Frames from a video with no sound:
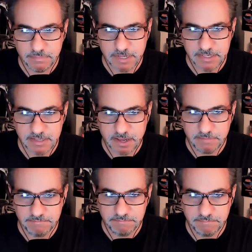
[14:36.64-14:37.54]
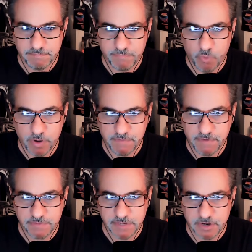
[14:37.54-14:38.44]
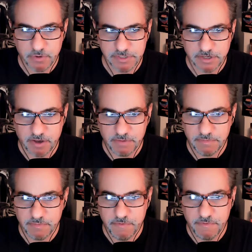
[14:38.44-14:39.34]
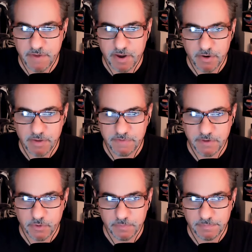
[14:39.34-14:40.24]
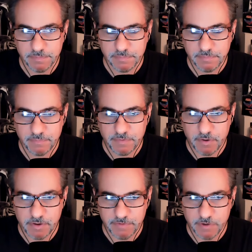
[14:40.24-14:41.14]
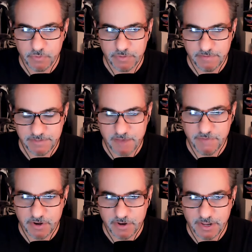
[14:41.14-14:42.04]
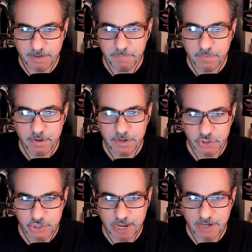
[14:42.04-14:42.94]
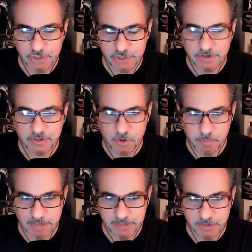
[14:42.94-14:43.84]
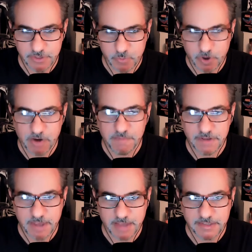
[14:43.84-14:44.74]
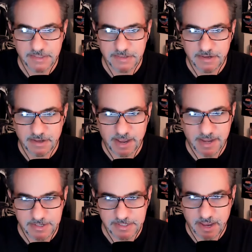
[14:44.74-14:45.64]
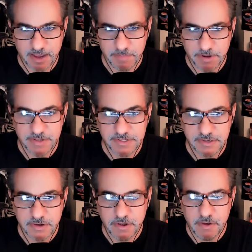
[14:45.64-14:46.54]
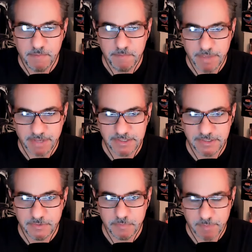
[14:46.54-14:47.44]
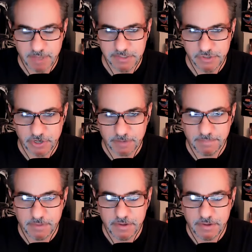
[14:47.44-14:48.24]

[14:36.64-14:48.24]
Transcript: they said 40, 50 years ago? Very few, very few. They've definitely changed their message where, yes, I hate to say it, but it's mixed messaging.